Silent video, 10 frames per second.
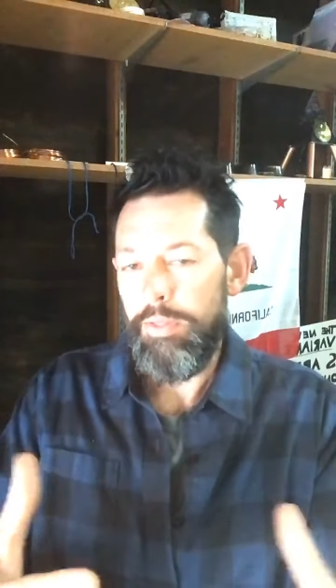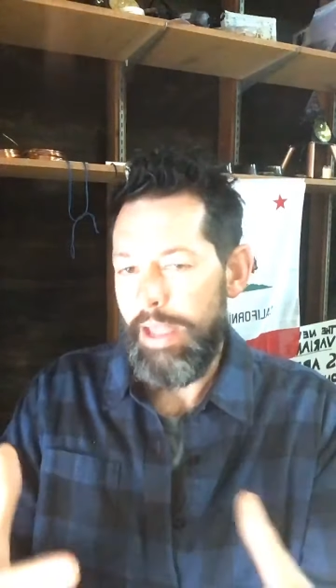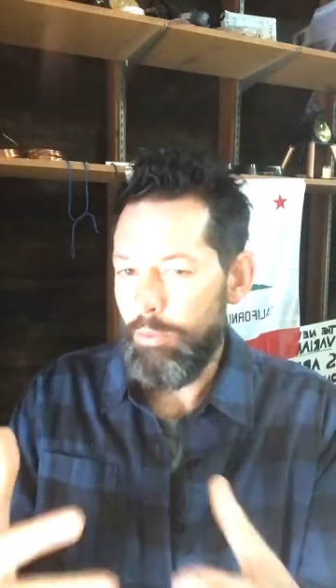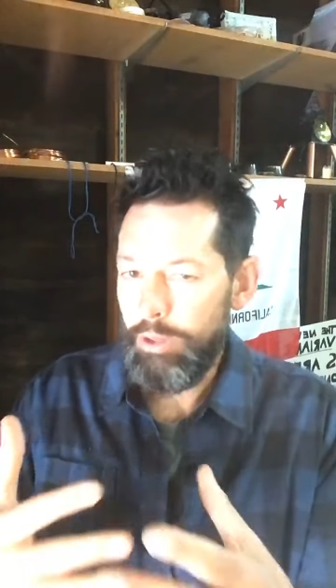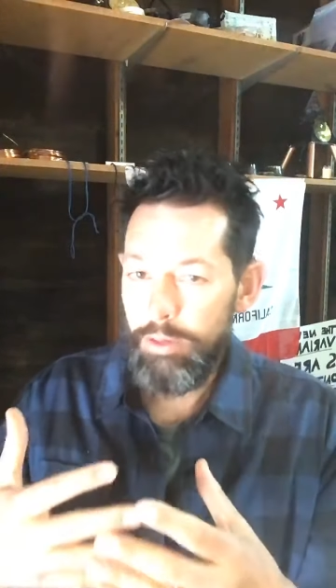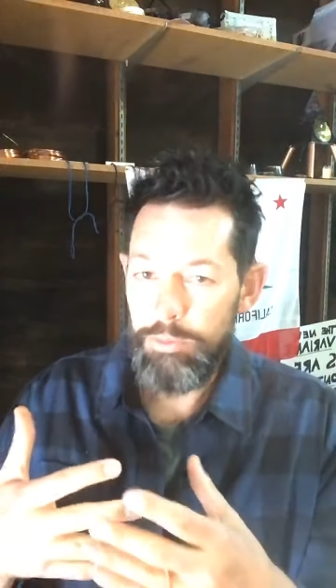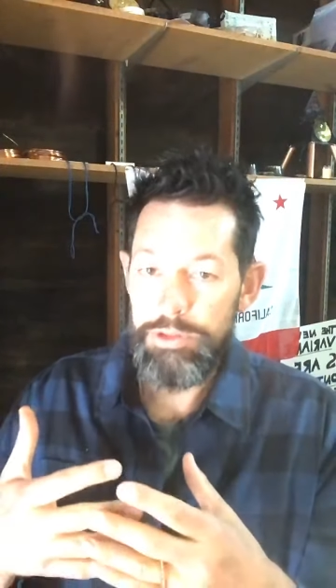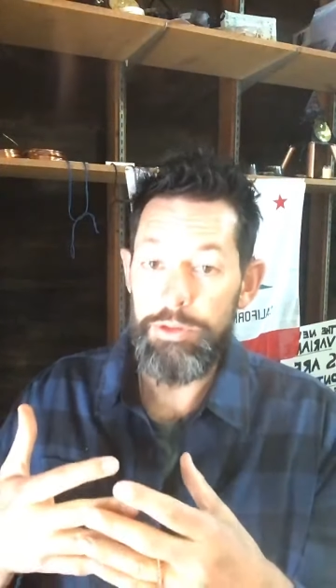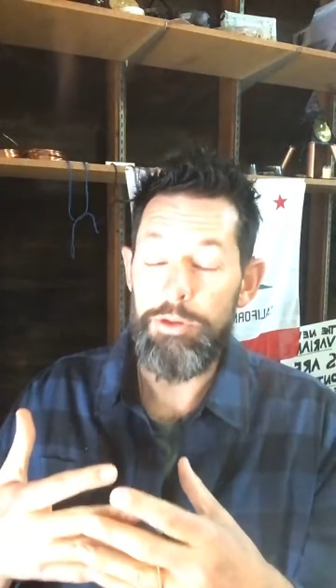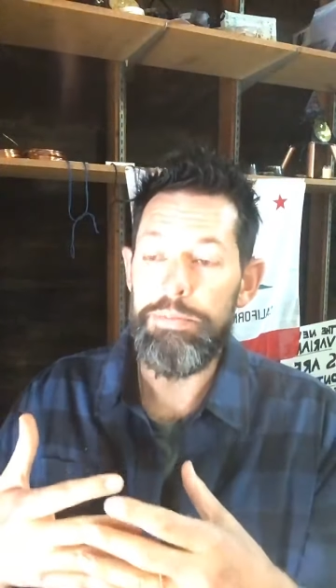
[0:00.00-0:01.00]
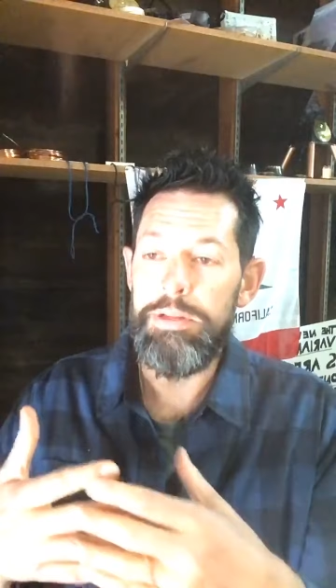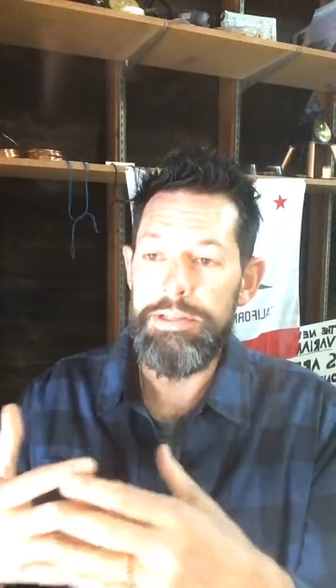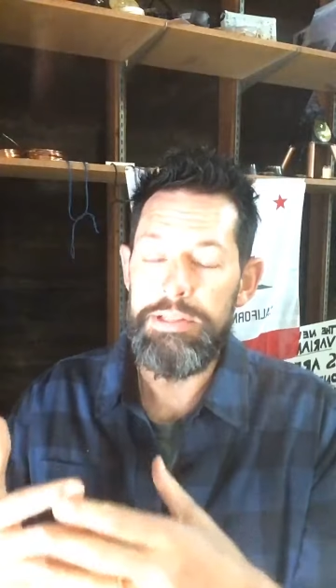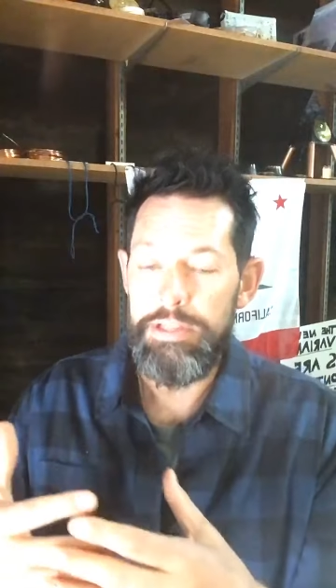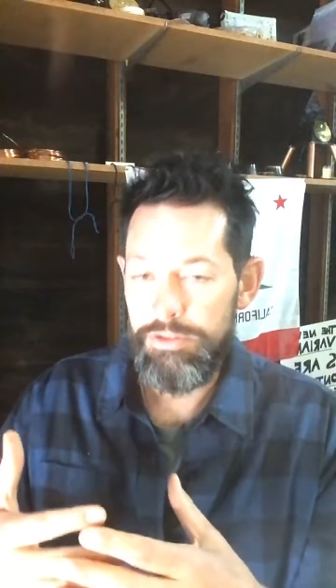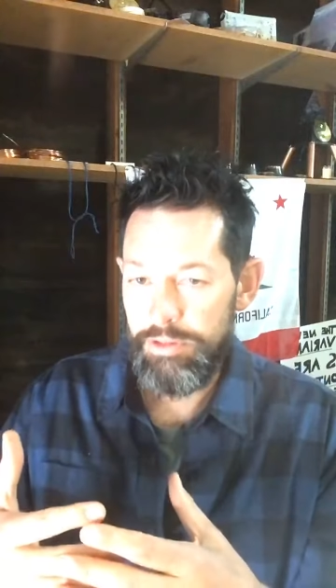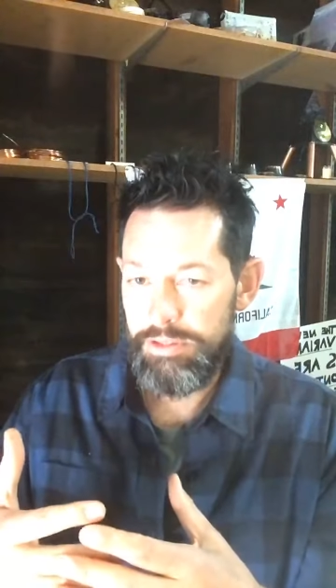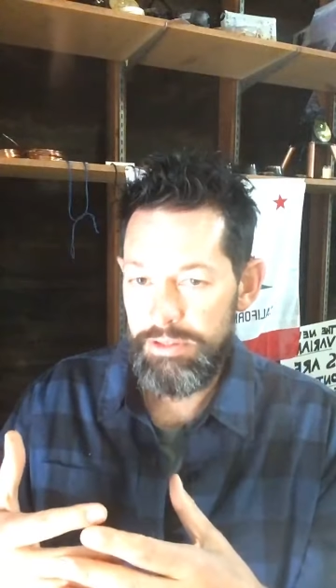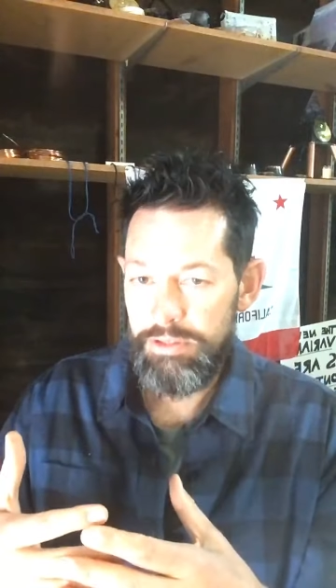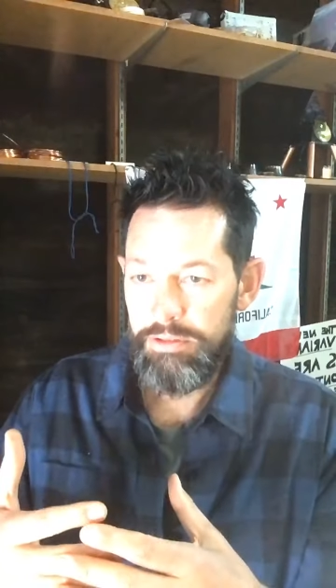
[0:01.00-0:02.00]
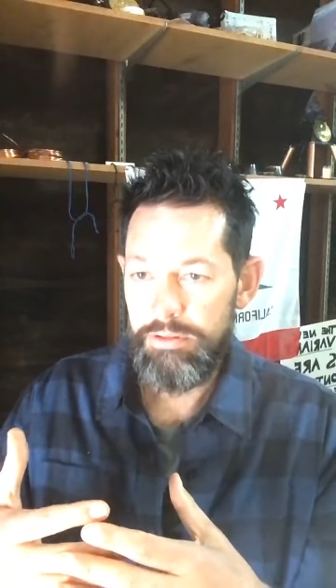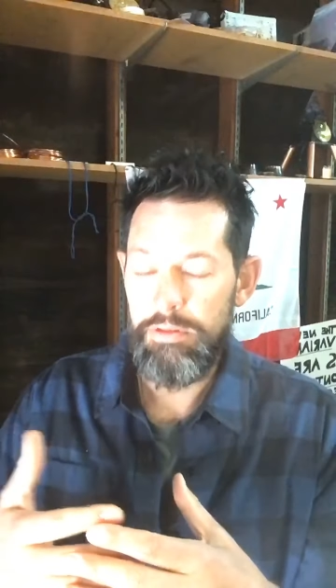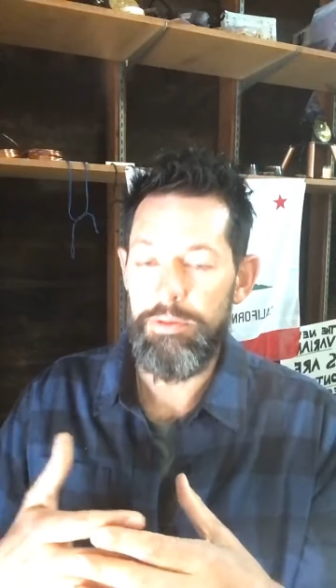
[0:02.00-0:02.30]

they will get returned plus interest.